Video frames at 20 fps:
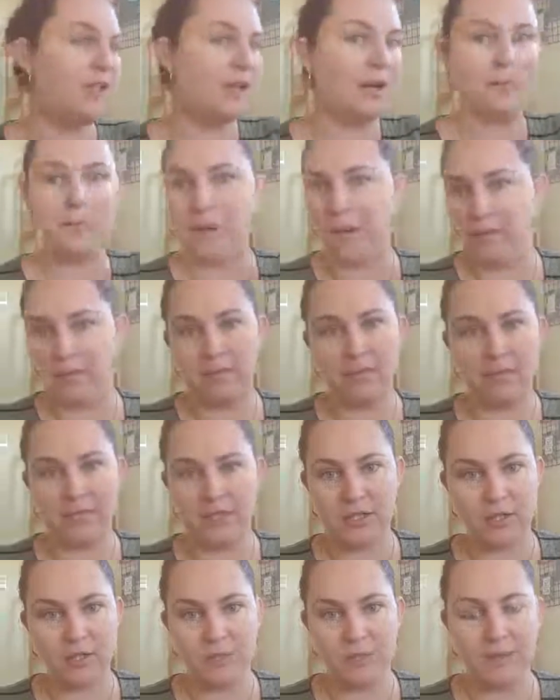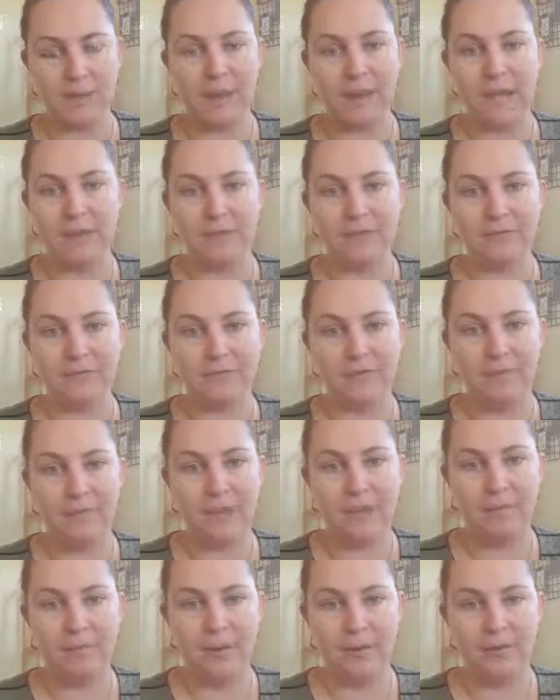they'll probably stop your payment from
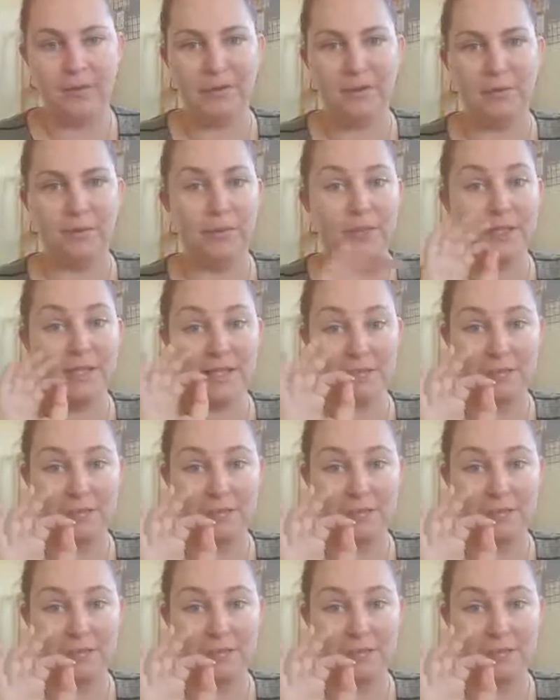that month onwards.